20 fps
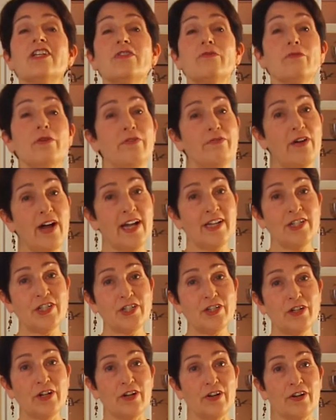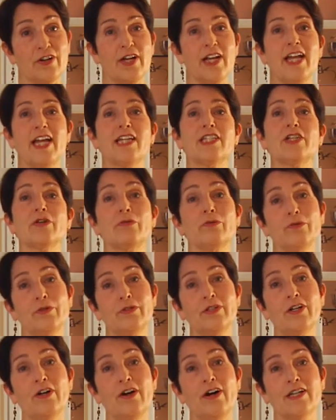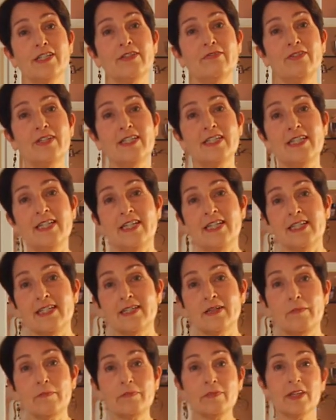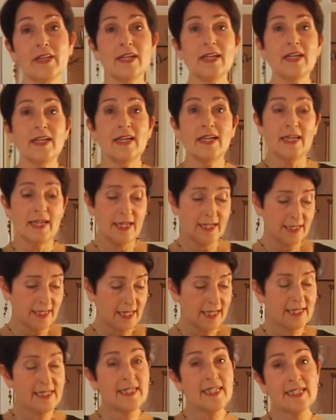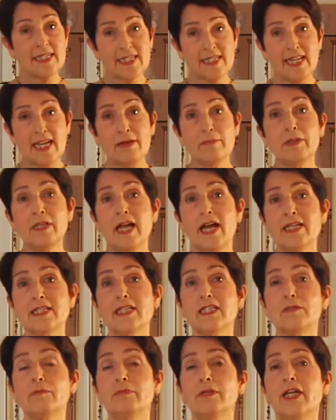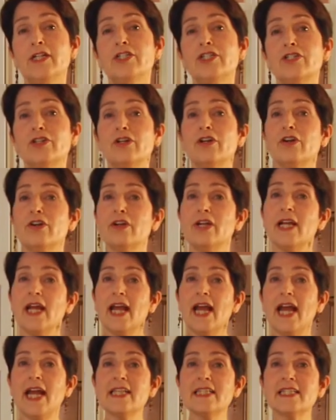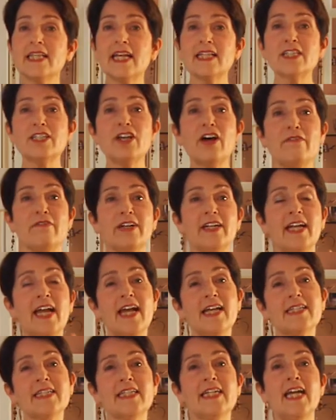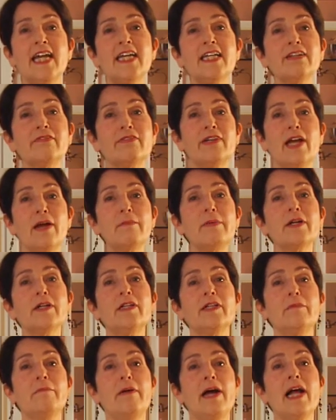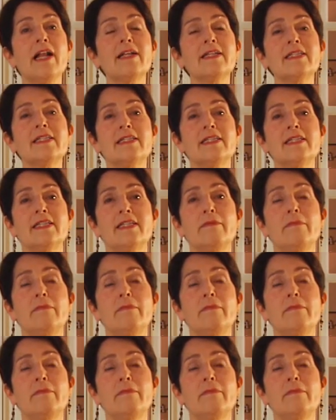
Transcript: Refined sugar is a root cause of disease. It destabilizes blood sugar and sets off a cascade of chemical imbalances in